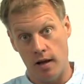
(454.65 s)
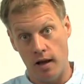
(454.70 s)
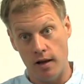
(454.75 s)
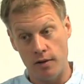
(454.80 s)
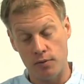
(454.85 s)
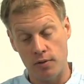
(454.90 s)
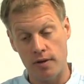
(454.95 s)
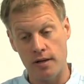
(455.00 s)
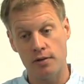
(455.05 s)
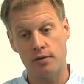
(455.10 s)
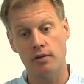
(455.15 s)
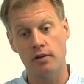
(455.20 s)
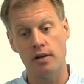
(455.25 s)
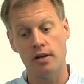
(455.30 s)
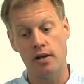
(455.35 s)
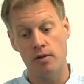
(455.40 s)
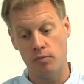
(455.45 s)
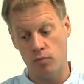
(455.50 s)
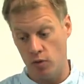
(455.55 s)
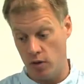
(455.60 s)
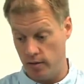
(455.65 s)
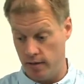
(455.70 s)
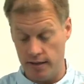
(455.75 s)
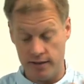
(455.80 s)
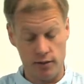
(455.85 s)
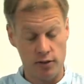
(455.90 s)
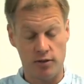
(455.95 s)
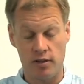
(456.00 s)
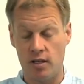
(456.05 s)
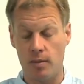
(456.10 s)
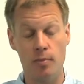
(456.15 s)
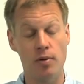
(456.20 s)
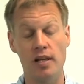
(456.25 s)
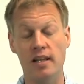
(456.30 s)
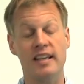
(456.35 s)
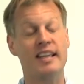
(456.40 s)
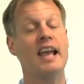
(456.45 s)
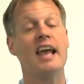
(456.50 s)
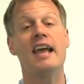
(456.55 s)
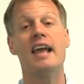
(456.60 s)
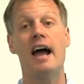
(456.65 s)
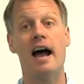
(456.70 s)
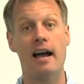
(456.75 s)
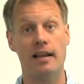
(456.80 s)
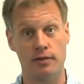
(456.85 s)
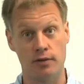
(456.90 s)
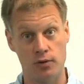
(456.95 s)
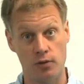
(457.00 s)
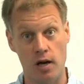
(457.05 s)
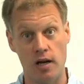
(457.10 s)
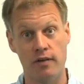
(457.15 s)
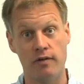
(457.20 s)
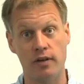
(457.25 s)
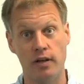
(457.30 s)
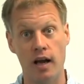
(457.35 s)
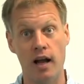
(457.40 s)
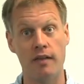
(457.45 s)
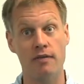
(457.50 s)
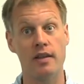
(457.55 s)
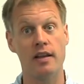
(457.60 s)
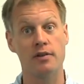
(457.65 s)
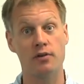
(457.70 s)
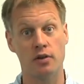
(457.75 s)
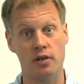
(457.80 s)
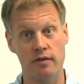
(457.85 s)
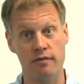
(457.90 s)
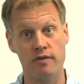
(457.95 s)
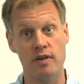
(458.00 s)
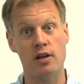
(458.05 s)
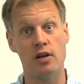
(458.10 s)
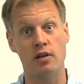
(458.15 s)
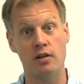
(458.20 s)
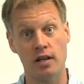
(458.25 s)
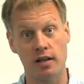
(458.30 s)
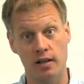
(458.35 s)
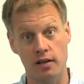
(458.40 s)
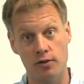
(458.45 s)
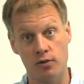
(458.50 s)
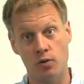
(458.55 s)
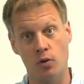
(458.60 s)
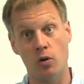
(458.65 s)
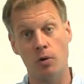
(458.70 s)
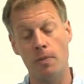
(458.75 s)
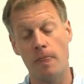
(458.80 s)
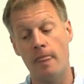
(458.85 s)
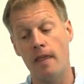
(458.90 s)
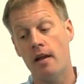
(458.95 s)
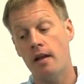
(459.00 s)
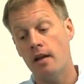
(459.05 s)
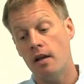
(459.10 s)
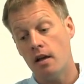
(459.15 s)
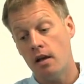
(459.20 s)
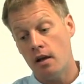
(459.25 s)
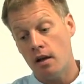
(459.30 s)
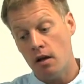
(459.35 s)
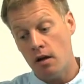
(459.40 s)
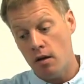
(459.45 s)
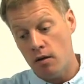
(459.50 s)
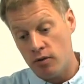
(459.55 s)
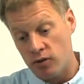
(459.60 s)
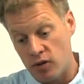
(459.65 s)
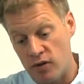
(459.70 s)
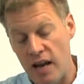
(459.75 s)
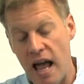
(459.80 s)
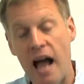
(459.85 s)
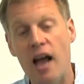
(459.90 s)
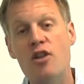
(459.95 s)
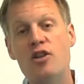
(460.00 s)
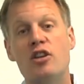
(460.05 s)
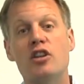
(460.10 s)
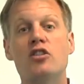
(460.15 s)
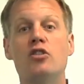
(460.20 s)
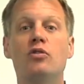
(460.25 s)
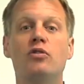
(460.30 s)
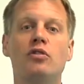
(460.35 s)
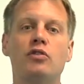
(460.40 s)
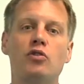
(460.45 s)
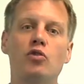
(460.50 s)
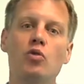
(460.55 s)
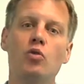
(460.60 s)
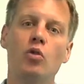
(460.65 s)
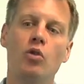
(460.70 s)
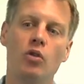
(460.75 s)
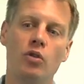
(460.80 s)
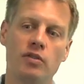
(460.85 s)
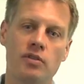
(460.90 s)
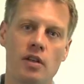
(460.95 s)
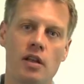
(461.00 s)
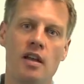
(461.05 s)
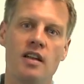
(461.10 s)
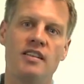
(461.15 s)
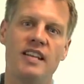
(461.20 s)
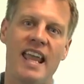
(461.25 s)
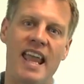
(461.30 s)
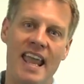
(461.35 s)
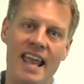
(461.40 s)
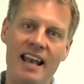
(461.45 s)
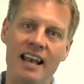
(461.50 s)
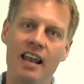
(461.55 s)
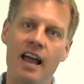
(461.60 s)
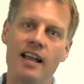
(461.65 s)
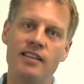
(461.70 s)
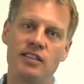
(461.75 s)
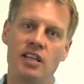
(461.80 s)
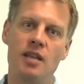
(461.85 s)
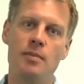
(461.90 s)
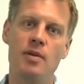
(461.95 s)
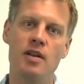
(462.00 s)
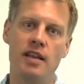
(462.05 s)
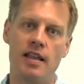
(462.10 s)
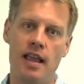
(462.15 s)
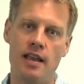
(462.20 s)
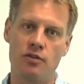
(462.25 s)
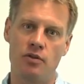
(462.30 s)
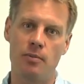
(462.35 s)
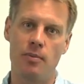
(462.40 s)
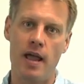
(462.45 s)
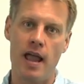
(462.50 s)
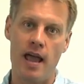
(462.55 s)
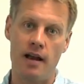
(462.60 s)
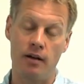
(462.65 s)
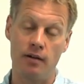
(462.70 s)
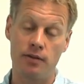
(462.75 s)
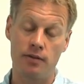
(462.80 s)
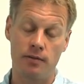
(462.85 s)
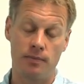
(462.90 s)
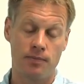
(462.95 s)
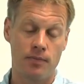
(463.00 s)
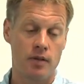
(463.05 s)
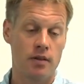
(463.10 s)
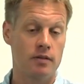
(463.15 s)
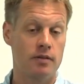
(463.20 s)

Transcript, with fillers: uh, traditionally where it's just complete chaos and trying to figure out how things are configured and controlled. So now you can use tools to analyze communication patterns